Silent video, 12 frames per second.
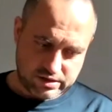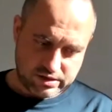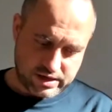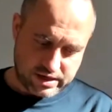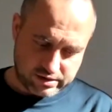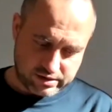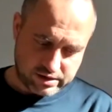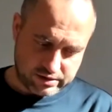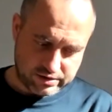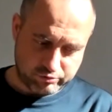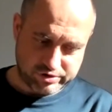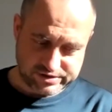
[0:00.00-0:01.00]
Then
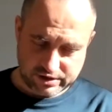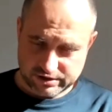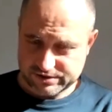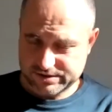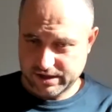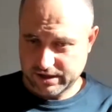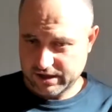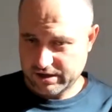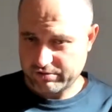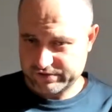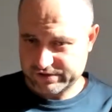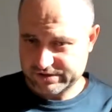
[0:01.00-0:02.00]
the results take
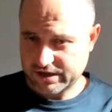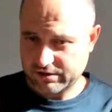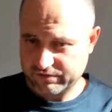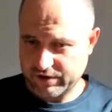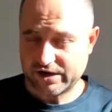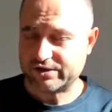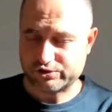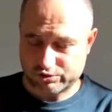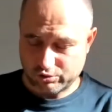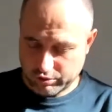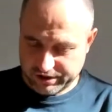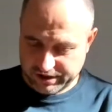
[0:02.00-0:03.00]
care of itself. The
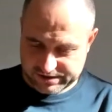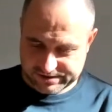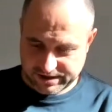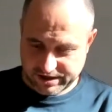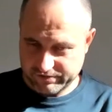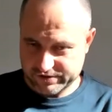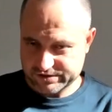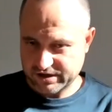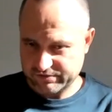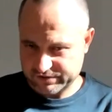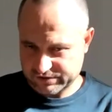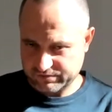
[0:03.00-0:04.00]
score takes care of itself. It's